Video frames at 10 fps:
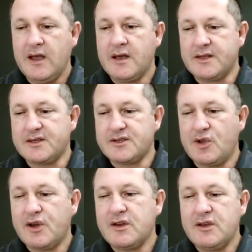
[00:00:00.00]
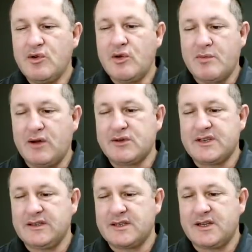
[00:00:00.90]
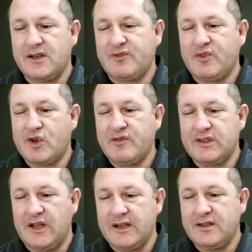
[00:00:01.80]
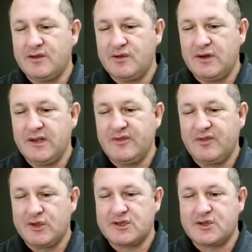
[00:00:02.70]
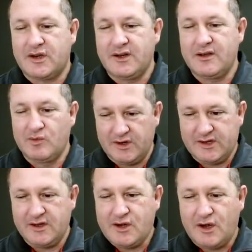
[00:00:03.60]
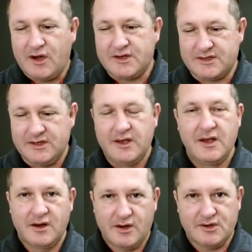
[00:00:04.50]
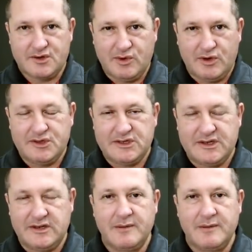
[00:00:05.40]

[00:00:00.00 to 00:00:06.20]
This is not a new amount set aside for COVID-19 relief for the struggling working class." Close quote, she said.